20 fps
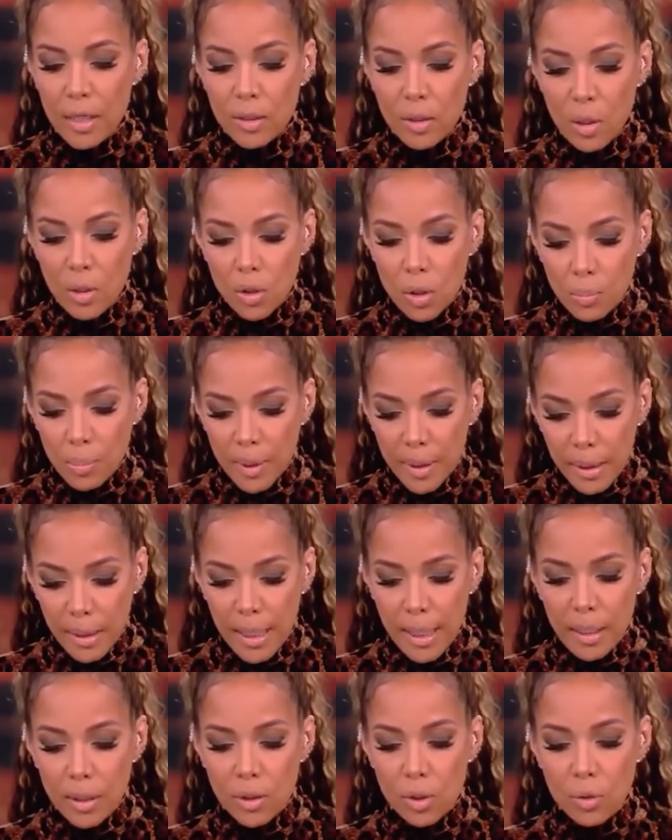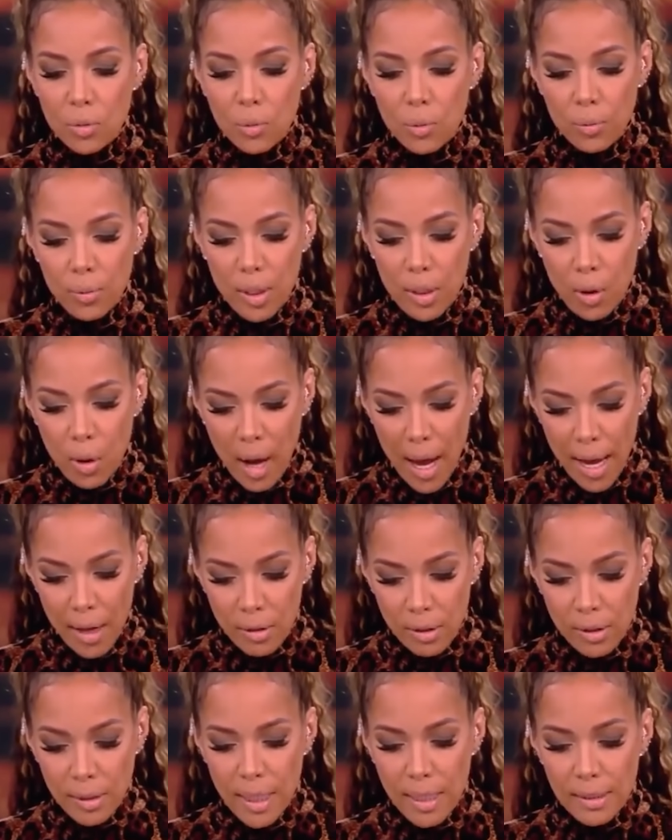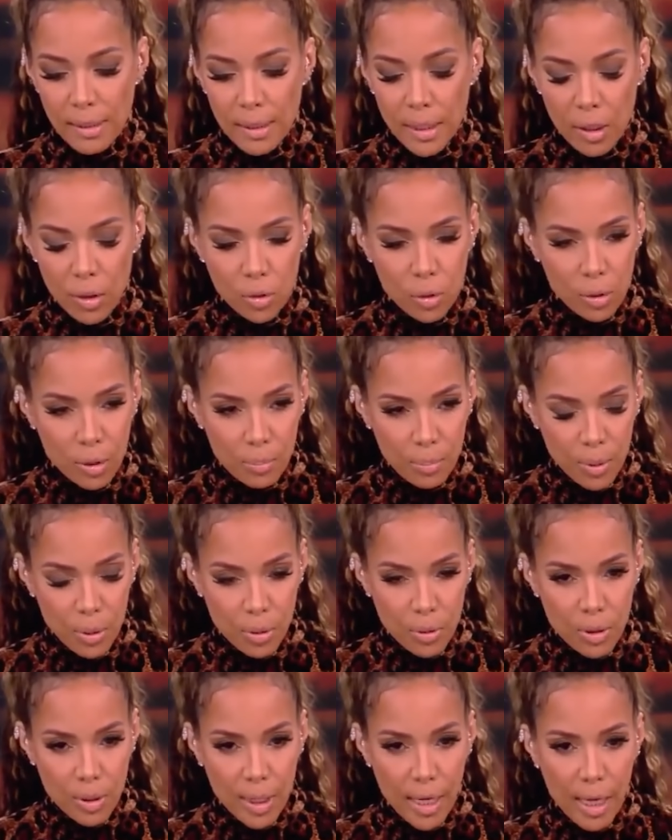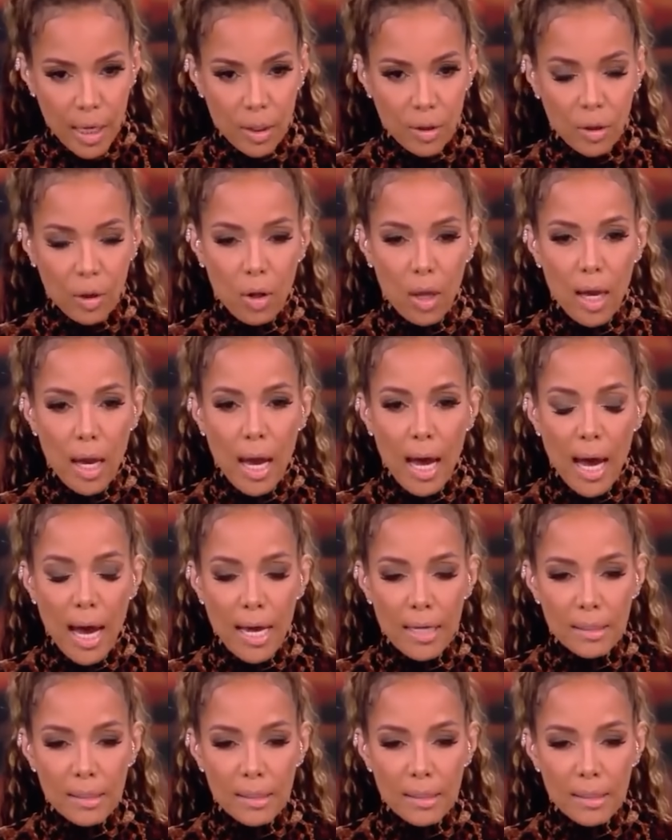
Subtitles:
He's also been linked to the Ohio State sexual abuse scandal.